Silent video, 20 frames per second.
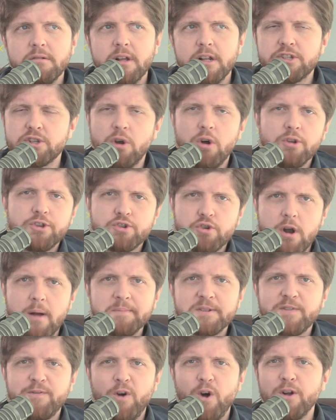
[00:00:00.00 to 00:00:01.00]
It's all
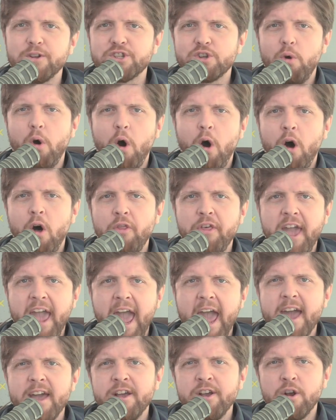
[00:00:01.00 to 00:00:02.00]
Trump's fault. So all the
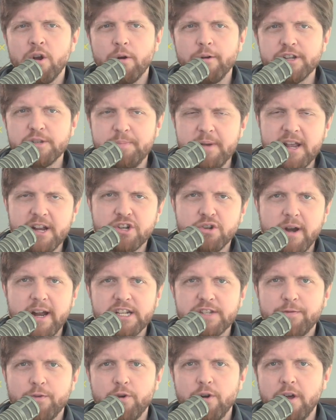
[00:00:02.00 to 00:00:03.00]
anger is being
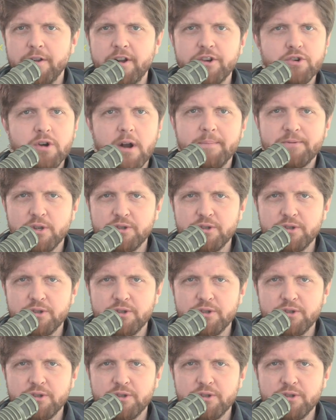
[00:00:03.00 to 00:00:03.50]
transferred onto Trump.